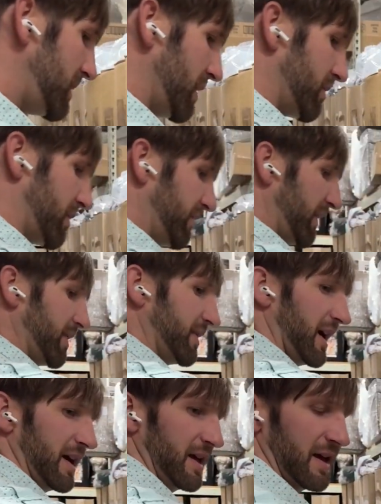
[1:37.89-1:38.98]
You can find
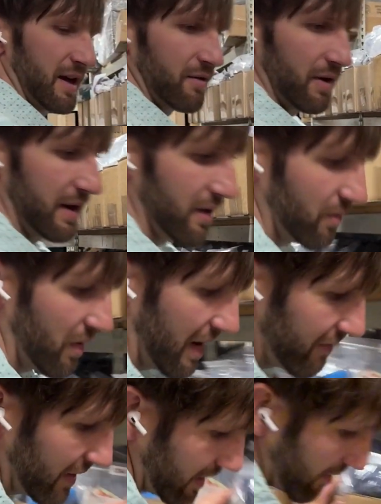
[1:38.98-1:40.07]
that. Right here we'll
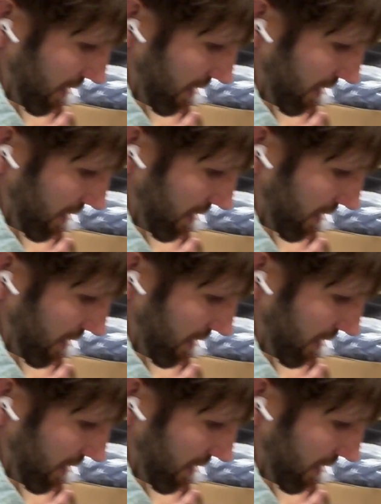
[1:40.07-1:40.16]
have like our